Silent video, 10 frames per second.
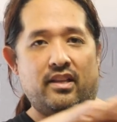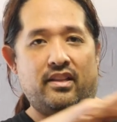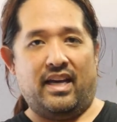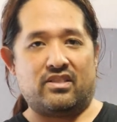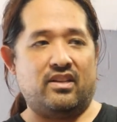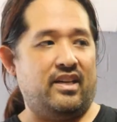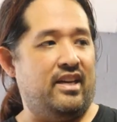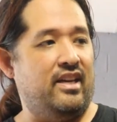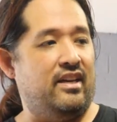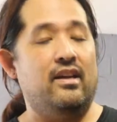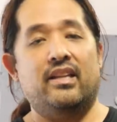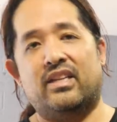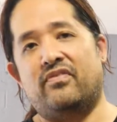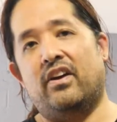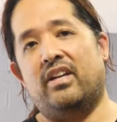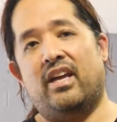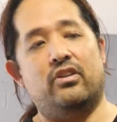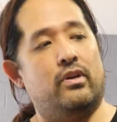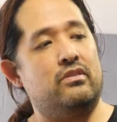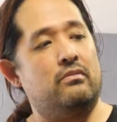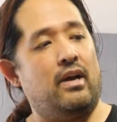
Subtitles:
That's going to get hit. That's very dangerous.